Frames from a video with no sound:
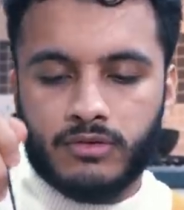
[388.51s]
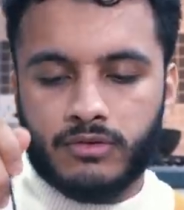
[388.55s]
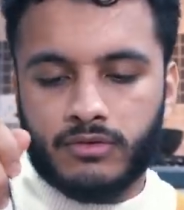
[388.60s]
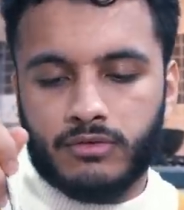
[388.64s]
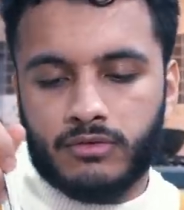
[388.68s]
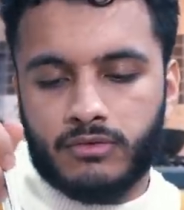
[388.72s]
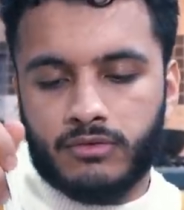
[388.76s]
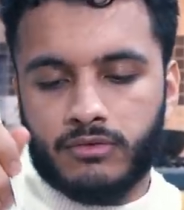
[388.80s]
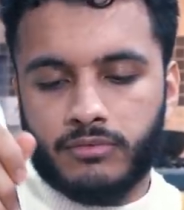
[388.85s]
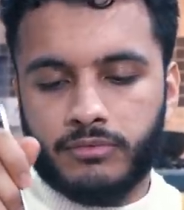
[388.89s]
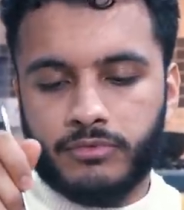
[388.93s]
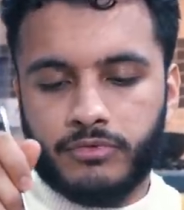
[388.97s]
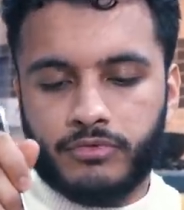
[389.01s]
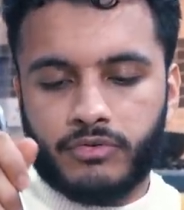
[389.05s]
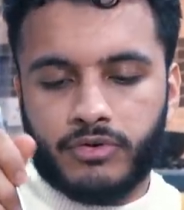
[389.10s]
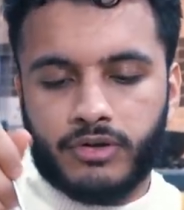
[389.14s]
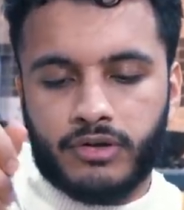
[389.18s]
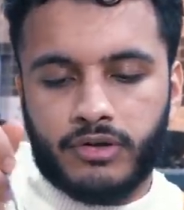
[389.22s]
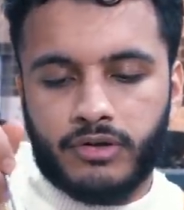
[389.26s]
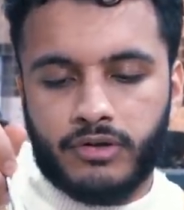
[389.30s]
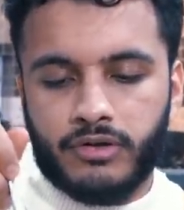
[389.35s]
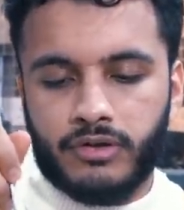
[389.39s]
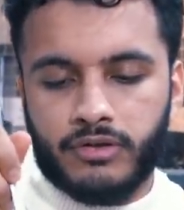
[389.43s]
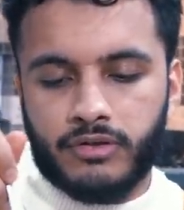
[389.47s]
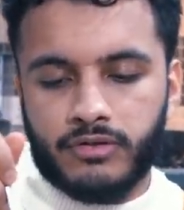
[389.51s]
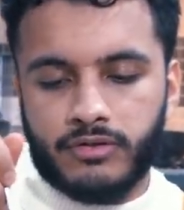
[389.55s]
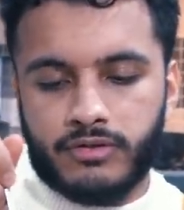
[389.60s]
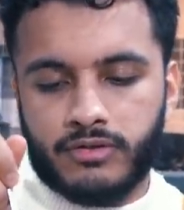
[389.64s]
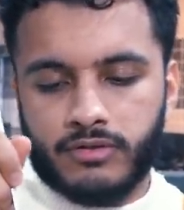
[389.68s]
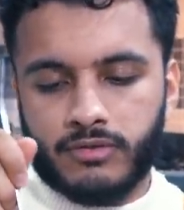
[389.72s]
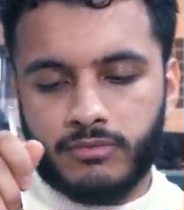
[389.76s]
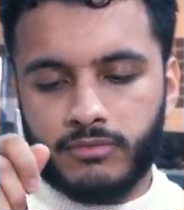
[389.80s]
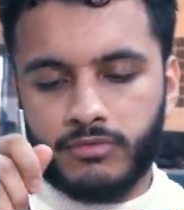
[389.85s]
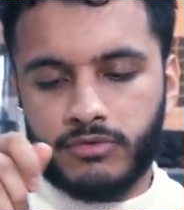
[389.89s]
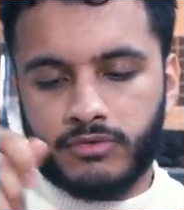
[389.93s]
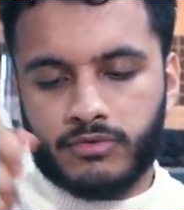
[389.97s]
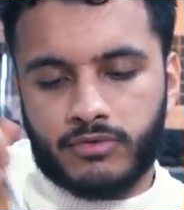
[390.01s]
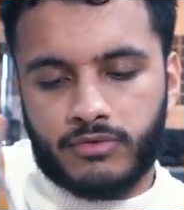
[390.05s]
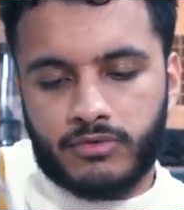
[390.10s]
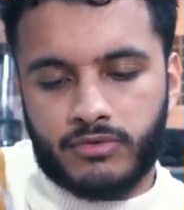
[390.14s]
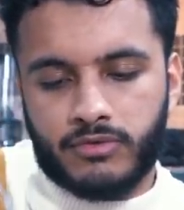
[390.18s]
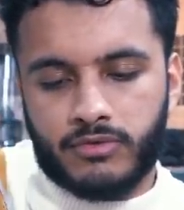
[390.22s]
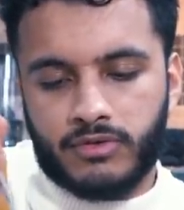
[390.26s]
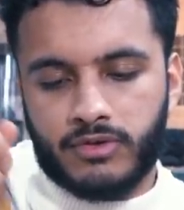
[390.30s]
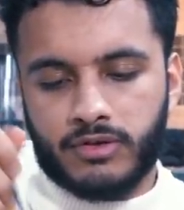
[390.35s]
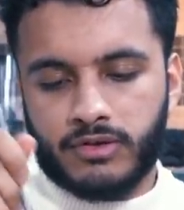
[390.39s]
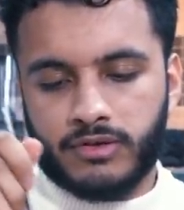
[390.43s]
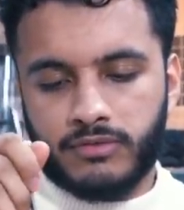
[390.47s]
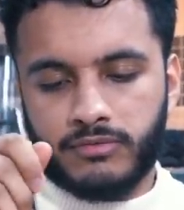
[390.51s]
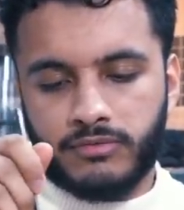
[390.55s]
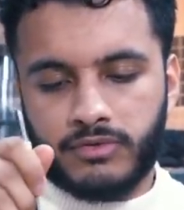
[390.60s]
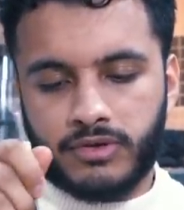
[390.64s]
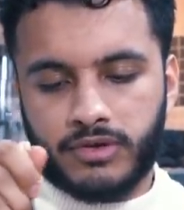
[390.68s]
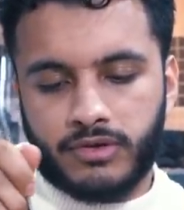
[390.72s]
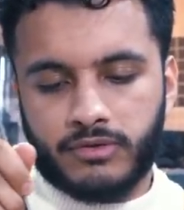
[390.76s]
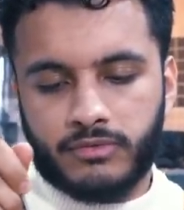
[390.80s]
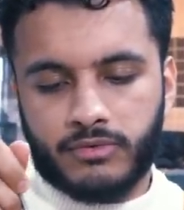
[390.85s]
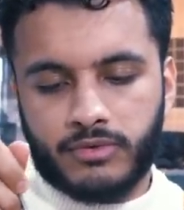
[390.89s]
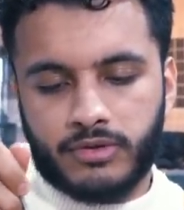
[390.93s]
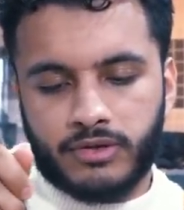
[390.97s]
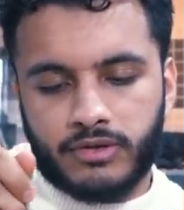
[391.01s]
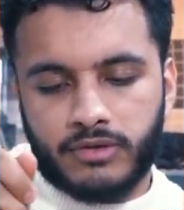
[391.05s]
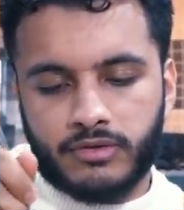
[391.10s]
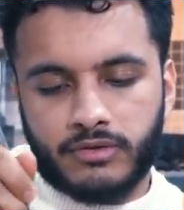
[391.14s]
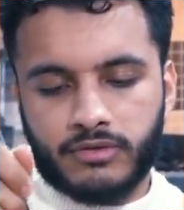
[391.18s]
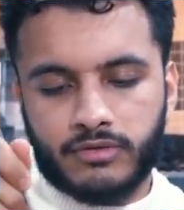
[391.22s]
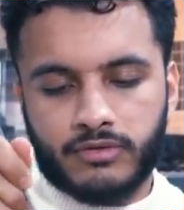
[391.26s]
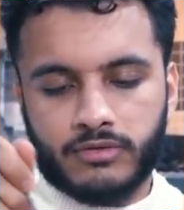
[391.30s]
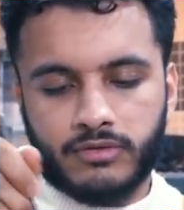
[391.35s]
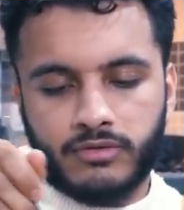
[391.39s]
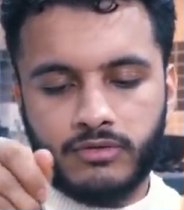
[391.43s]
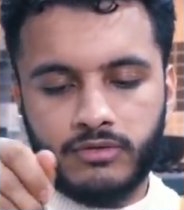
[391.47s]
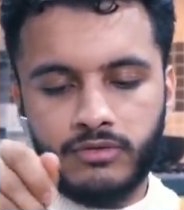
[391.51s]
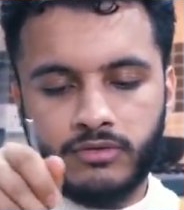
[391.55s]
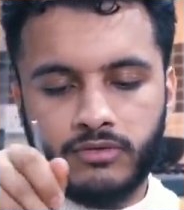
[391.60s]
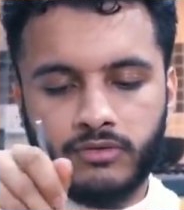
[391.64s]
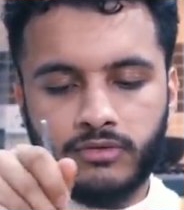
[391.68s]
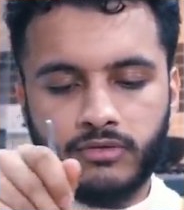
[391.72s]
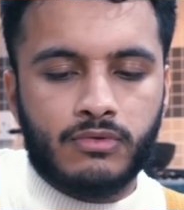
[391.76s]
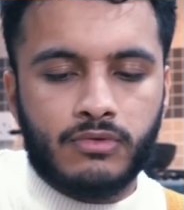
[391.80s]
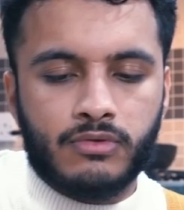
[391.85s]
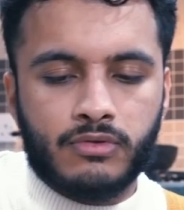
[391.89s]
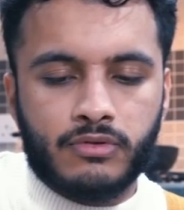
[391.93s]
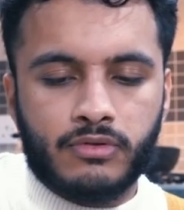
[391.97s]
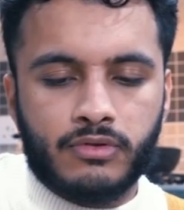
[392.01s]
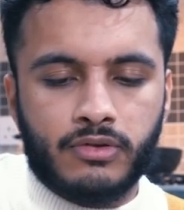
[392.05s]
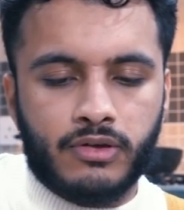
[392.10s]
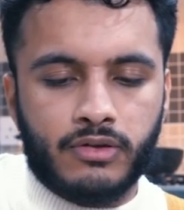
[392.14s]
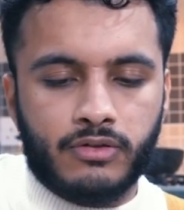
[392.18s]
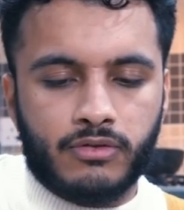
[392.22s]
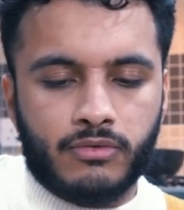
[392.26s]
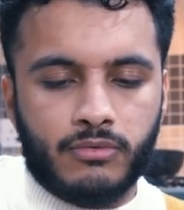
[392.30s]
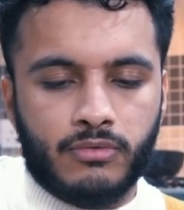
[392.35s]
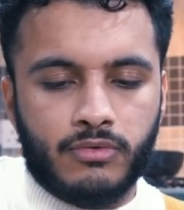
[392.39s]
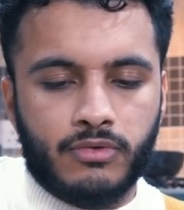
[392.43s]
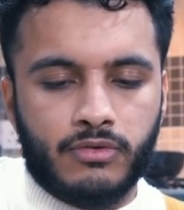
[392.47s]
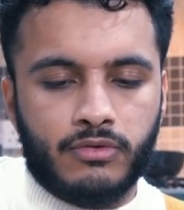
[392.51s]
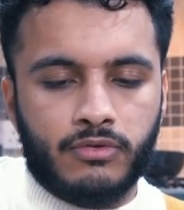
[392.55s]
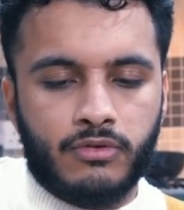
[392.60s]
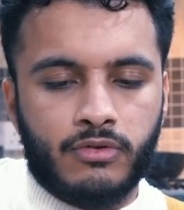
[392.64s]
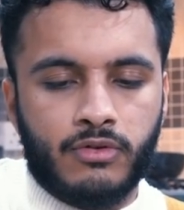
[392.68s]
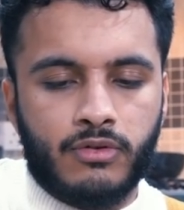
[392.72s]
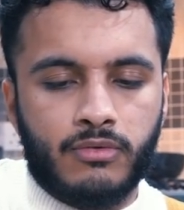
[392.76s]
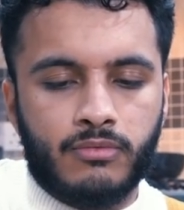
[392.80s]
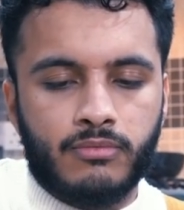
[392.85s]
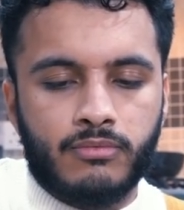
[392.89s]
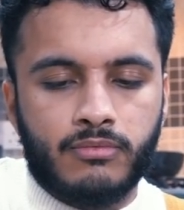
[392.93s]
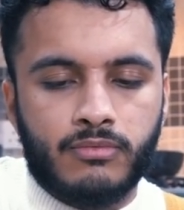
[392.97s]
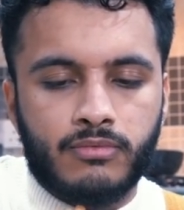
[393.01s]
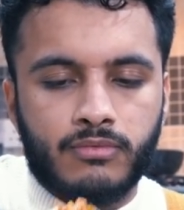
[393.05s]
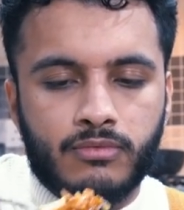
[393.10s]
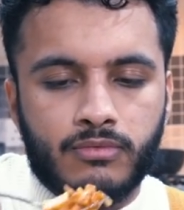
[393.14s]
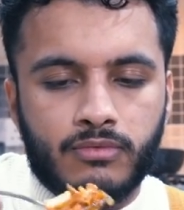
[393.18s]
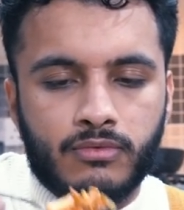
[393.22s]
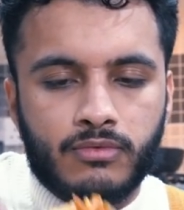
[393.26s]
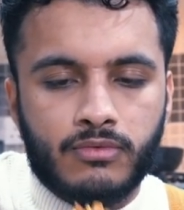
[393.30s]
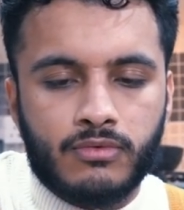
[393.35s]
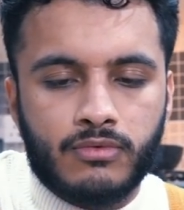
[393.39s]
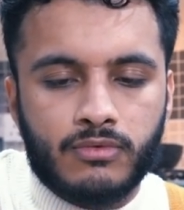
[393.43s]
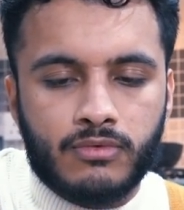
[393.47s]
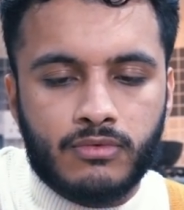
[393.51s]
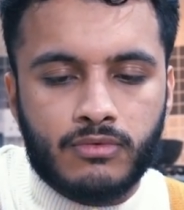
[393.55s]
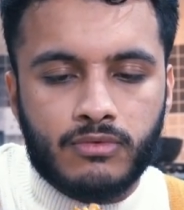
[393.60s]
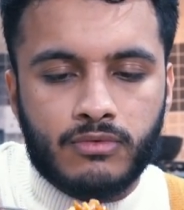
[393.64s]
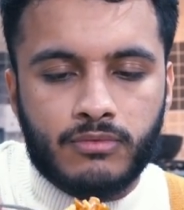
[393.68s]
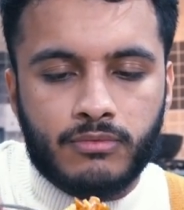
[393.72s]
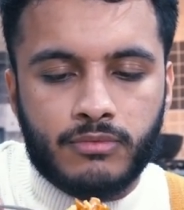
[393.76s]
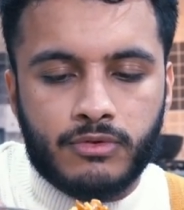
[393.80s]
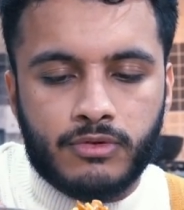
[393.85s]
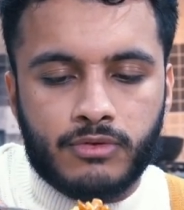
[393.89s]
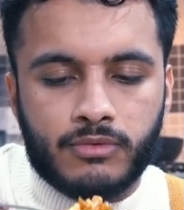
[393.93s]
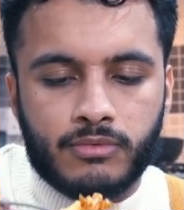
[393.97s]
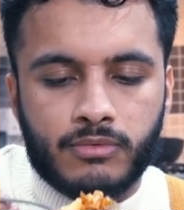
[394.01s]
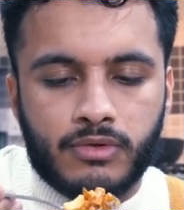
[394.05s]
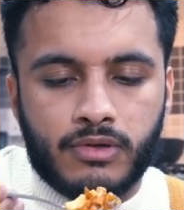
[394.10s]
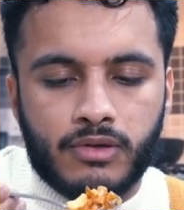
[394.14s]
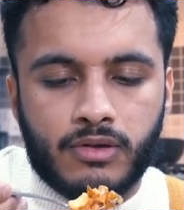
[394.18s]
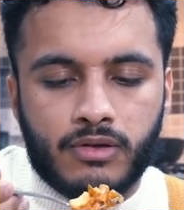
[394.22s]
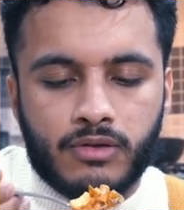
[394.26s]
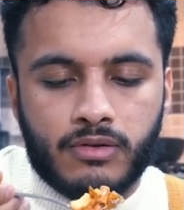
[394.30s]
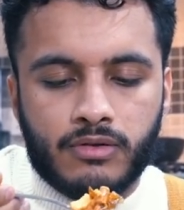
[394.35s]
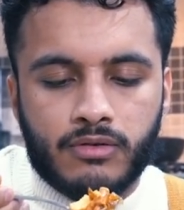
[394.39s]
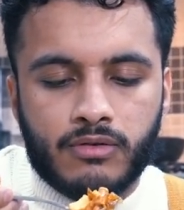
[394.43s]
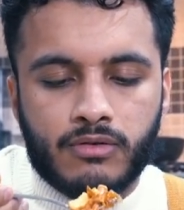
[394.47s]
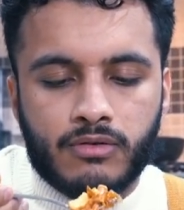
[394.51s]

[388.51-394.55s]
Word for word: Oh, let me try and eat this in the most dignified way. Get some at the top, this one there.